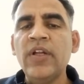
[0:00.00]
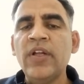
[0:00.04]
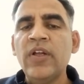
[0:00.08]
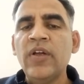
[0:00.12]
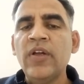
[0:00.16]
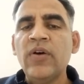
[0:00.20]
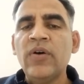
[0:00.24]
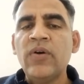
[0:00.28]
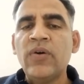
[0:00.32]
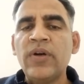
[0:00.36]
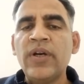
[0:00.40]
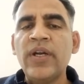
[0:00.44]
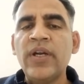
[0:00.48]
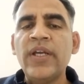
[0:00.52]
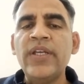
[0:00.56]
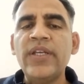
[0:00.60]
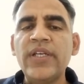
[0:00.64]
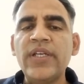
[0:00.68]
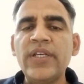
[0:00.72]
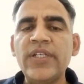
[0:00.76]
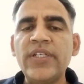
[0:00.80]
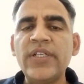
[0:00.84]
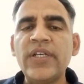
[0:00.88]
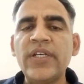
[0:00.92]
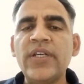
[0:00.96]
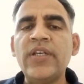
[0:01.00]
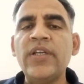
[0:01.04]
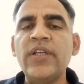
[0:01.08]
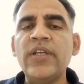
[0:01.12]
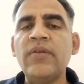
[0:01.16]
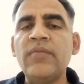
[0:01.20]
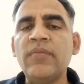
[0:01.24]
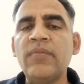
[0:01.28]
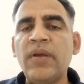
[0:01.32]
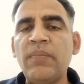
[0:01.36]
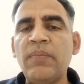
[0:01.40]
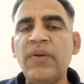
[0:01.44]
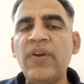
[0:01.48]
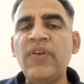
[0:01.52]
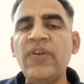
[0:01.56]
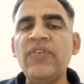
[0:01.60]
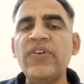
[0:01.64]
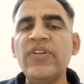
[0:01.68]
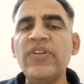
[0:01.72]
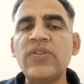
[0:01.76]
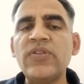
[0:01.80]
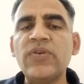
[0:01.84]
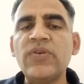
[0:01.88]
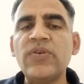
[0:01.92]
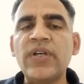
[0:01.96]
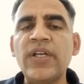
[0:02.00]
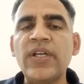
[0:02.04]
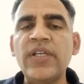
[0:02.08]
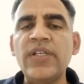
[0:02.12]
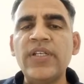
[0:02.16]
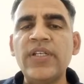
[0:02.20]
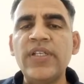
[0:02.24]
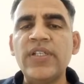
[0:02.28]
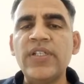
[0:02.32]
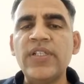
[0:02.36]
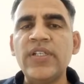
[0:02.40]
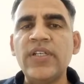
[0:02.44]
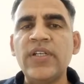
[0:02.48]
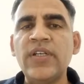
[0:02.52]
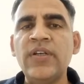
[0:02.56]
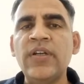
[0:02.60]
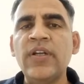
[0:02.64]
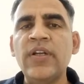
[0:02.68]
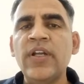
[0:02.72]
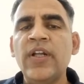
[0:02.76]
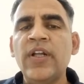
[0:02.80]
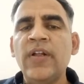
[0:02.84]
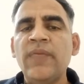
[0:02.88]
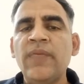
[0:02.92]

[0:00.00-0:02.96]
organization, in my previous organization,